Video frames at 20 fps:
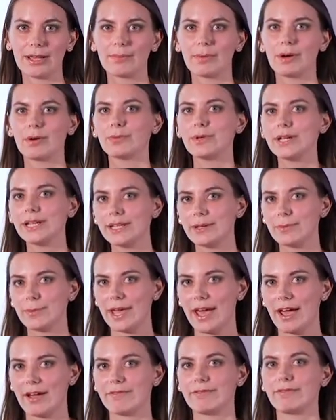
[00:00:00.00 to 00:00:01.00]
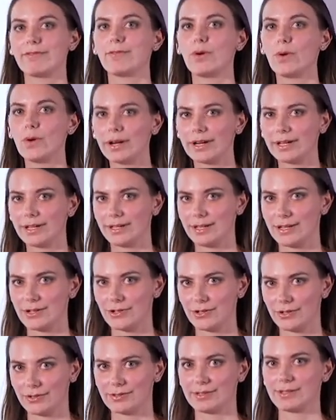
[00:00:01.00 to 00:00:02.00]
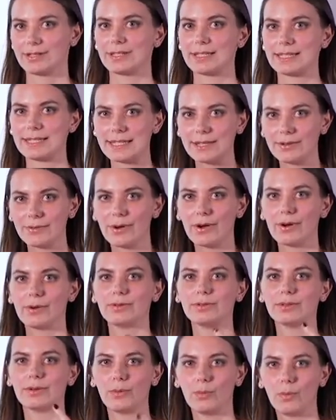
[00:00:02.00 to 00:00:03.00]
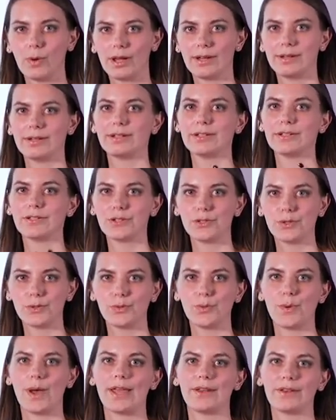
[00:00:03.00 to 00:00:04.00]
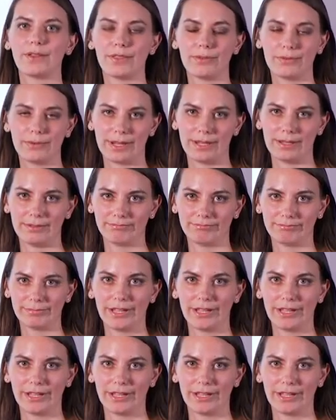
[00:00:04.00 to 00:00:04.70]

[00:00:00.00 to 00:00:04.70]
But really we have four conditionals, 0, 1, 2, and 3.